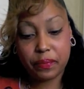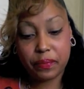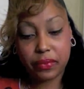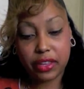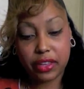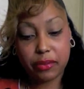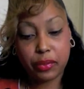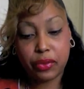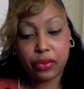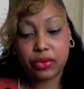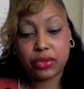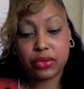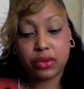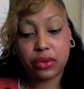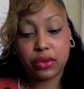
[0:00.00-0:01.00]
they've
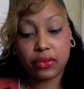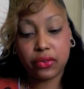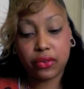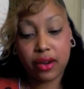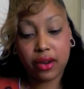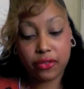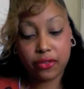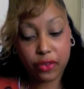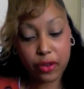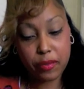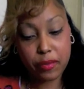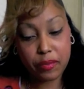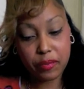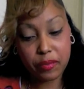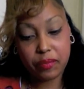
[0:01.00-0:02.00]
produced so far
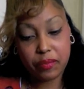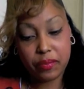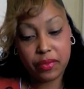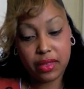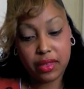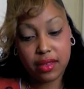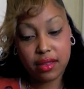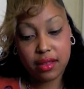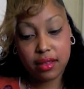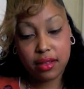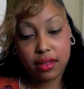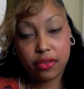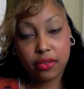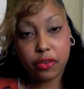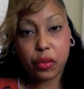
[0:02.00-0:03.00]

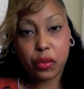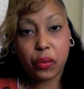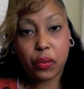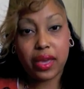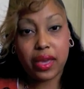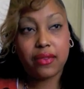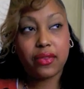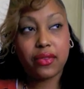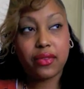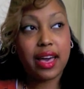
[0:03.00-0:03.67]
from the wave,